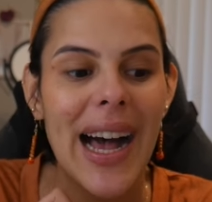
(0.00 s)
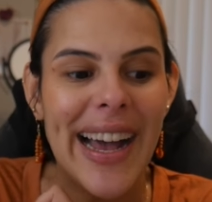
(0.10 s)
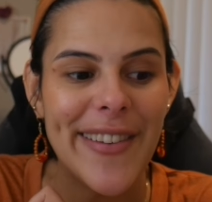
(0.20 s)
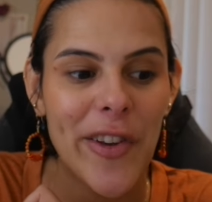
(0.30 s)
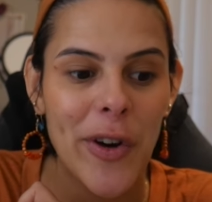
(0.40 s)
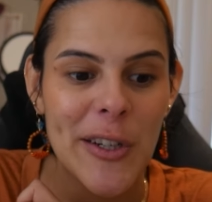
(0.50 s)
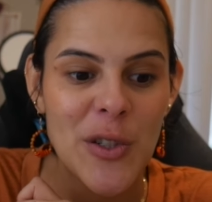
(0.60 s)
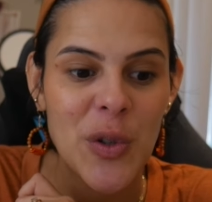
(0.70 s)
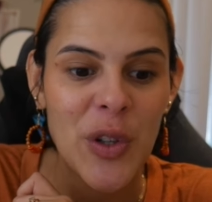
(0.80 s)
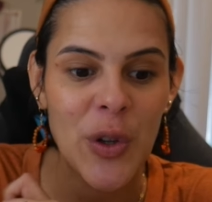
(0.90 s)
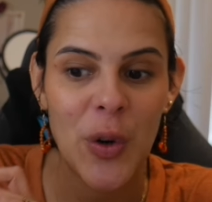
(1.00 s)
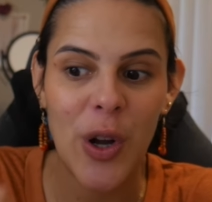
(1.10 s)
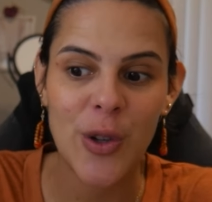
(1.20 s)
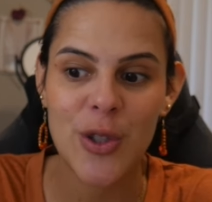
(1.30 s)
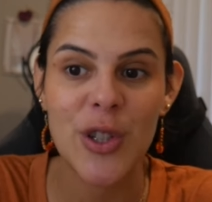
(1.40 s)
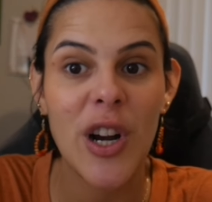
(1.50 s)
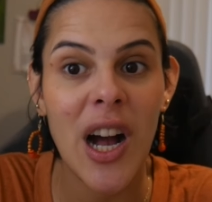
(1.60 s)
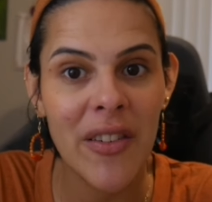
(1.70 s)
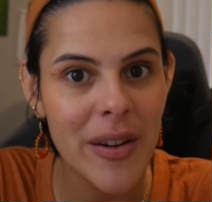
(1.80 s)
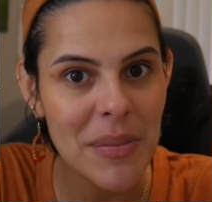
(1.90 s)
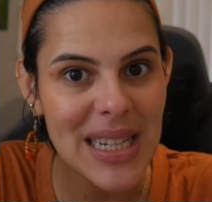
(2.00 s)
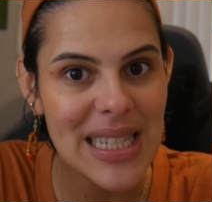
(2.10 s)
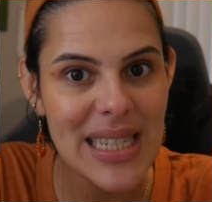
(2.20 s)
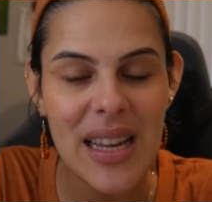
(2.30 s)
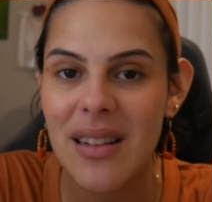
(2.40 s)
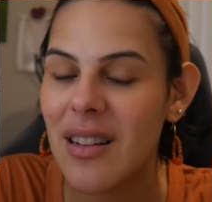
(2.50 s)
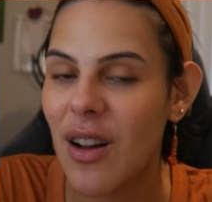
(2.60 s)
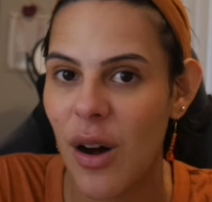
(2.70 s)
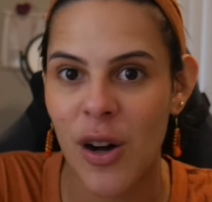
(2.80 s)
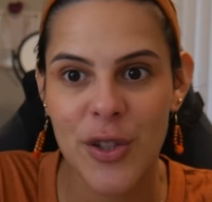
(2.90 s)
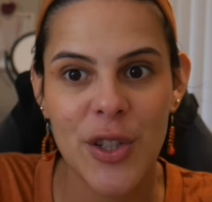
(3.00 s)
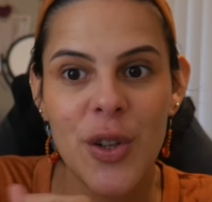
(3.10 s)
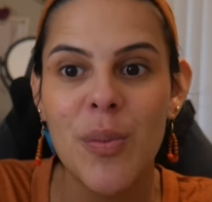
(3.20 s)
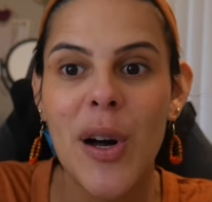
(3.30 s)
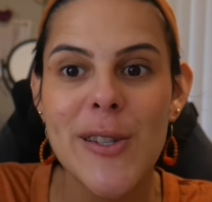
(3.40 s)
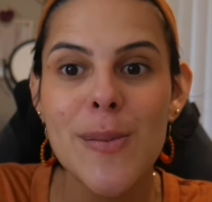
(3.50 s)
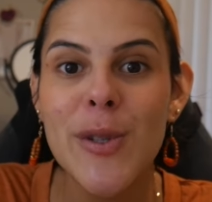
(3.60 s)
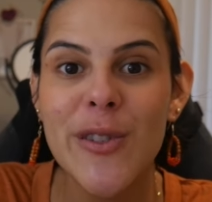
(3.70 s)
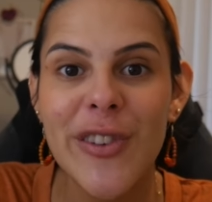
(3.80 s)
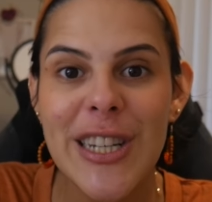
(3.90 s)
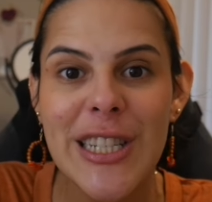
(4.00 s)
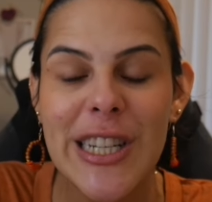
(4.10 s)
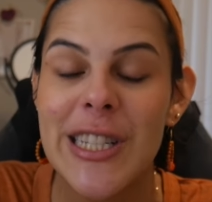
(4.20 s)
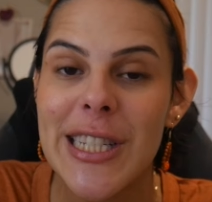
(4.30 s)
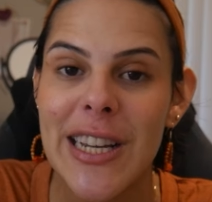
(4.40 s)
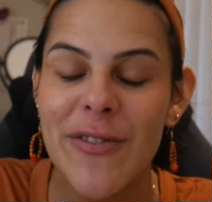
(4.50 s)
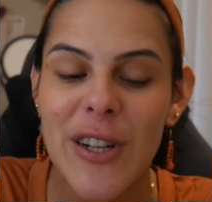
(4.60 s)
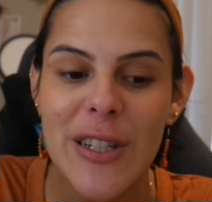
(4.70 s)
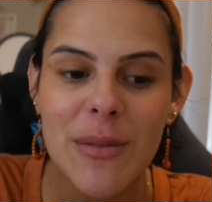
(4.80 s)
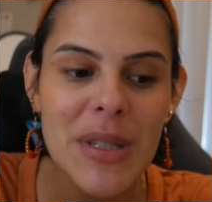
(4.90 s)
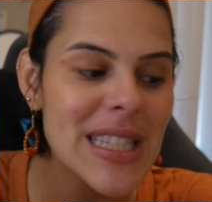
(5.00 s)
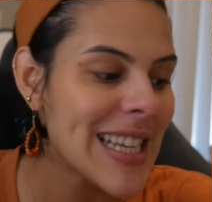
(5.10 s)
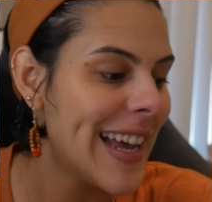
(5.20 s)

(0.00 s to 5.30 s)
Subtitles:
If you want to do a little coaster oven mitt set, also possible to finish in time for Christmas.